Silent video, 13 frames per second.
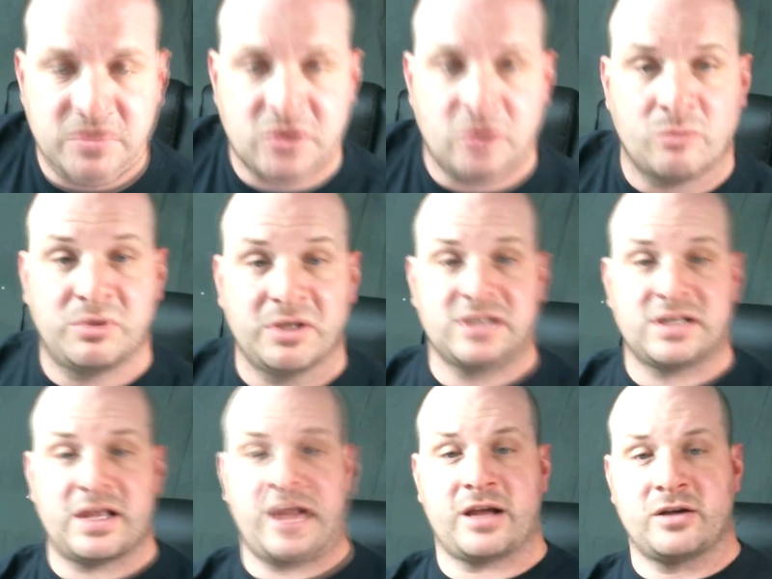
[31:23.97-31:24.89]
So please
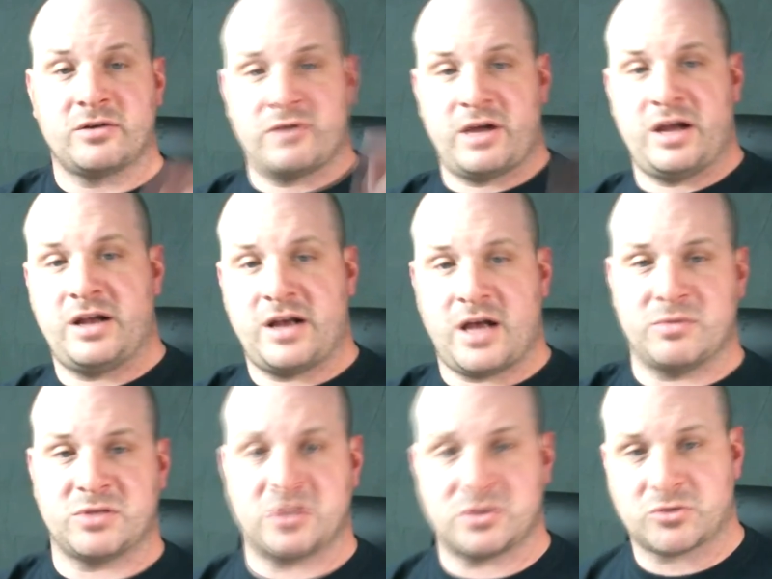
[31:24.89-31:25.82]
like, rate,
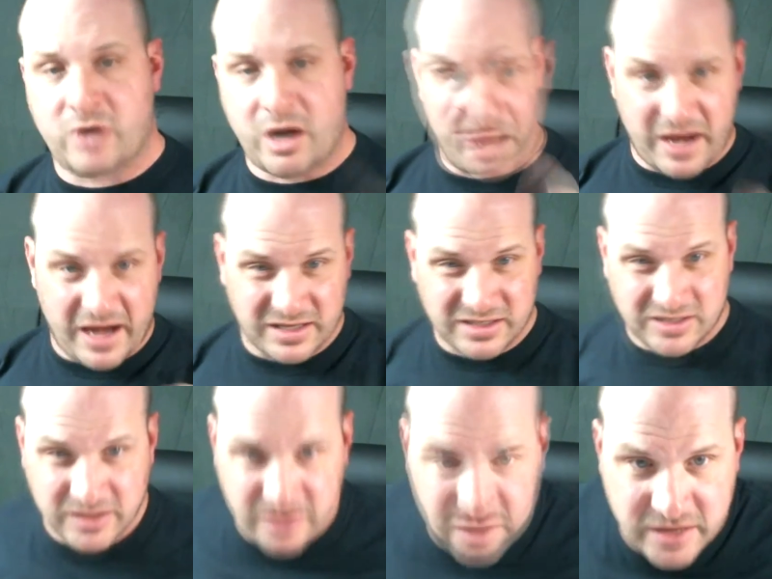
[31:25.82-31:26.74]
comment, subscribe, and I'll
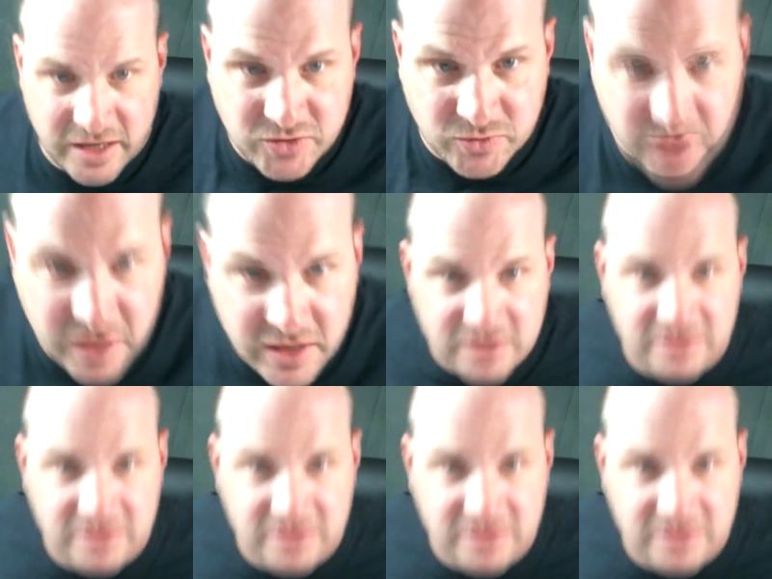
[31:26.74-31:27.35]
see you in the next one.